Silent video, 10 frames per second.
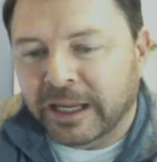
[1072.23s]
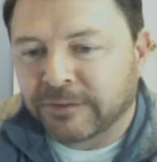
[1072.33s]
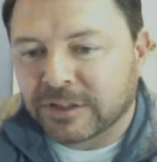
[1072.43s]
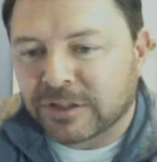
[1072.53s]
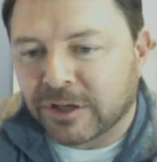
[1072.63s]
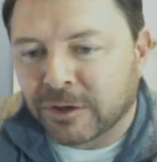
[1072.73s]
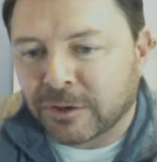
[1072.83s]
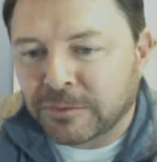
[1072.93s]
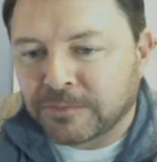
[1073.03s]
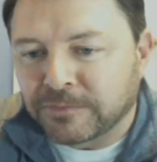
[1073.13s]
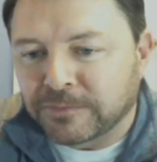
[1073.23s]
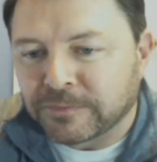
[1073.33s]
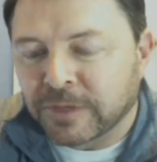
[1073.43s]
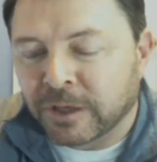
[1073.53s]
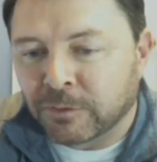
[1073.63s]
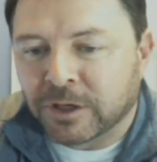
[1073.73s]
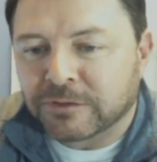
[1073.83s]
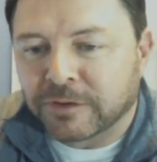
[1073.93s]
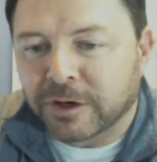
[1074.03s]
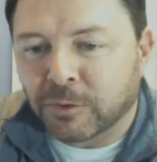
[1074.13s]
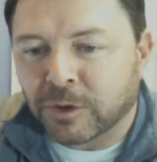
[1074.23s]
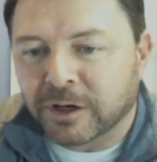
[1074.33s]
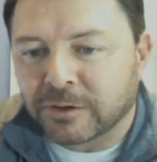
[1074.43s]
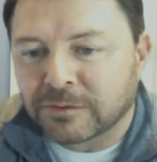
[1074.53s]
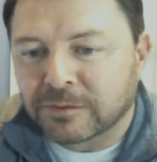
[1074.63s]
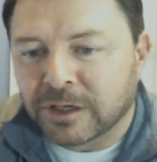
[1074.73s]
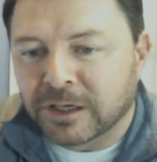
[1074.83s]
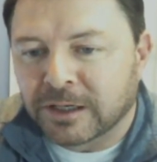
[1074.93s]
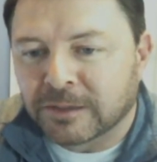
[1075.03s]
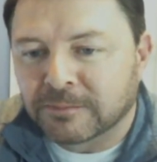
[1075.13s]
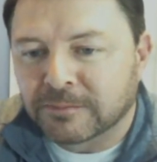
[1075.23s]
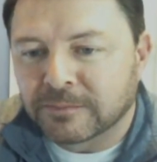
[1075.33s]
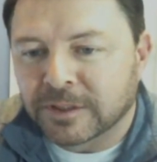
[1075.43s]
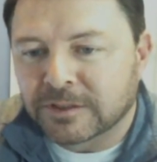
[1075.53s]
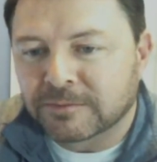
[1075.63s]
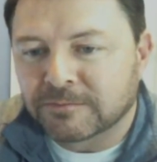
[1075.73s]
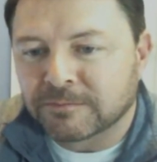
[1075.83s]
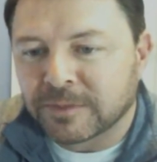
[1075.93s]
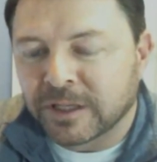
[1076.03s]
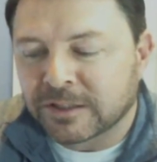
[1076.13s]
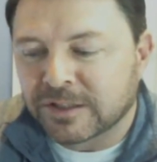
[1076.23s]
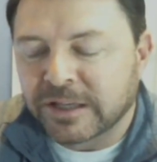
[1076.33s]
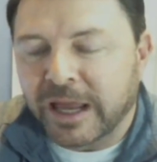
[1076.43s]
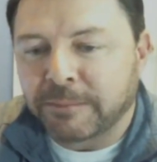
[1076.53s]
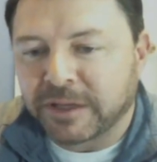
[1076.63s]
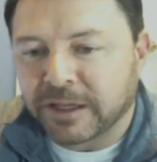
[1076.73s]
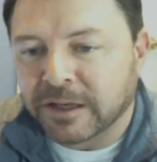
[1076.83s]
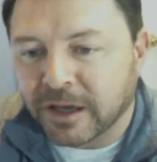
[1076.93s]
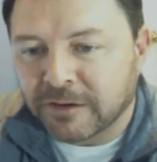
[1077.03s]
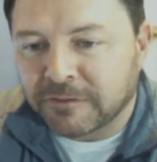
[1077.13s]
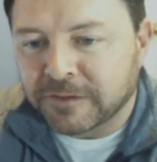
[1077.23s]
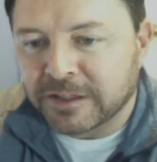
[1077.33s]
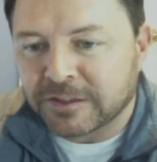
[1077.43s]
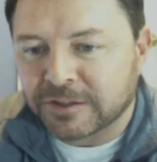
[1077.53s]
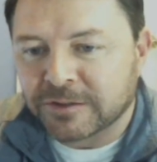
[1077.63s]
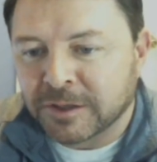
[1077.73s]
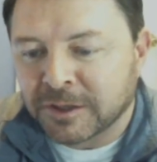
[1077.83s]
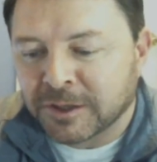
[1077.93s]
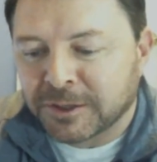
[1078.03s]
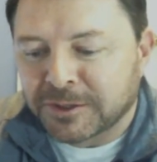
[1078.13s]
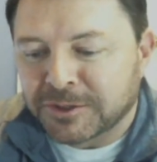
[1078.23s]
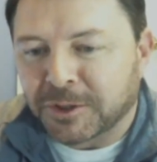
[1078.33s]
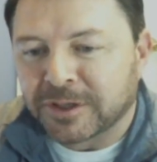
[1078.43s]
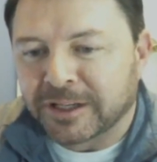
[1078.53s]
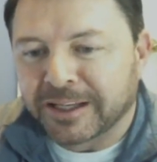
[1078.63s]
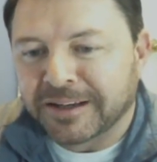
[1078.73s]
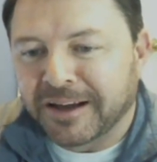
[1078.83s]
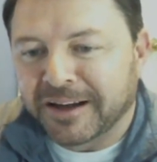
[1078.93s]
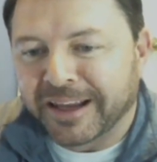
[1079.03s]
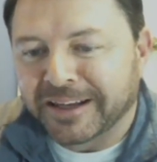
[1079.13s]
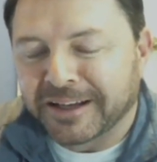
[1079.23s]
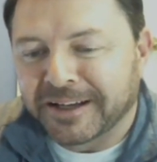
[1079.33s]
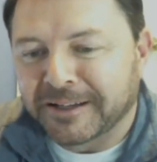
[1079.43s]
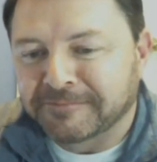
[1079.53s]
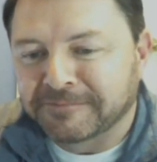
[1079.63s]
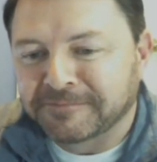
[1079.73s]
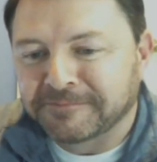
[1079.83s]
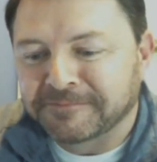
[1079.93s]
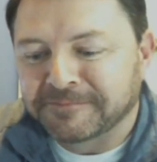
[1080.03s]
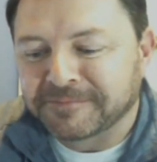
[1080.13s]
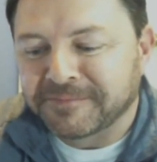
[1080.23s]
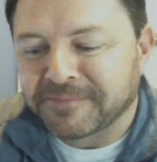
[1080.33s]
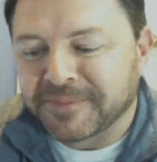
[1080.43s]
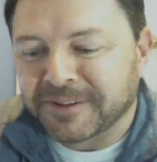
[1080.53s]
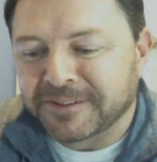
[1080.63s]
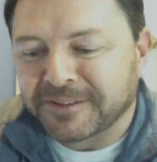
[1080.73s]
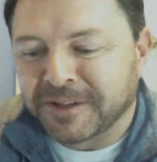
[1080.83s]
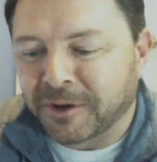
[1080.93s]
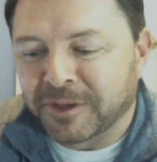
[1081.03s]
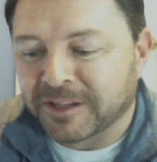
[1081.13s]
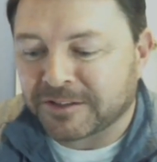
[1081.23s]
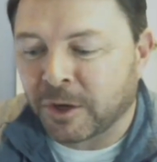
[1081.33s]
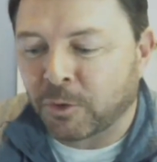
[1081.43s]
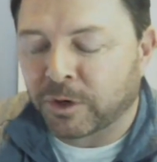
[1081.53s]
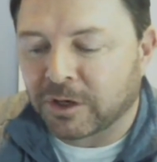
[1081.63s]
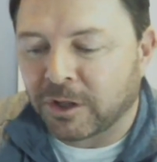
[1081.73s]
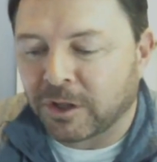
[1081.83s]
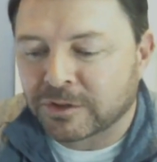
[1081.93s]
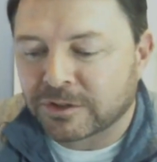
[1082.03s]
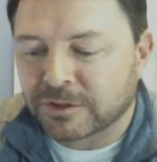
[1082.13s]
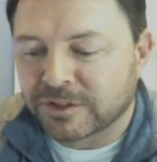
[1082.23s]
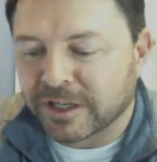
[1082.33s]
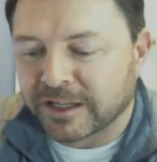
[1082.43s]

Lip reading: And even so, it runs very well. It's snappy enough. It's certainly not a, it's nowhere close to,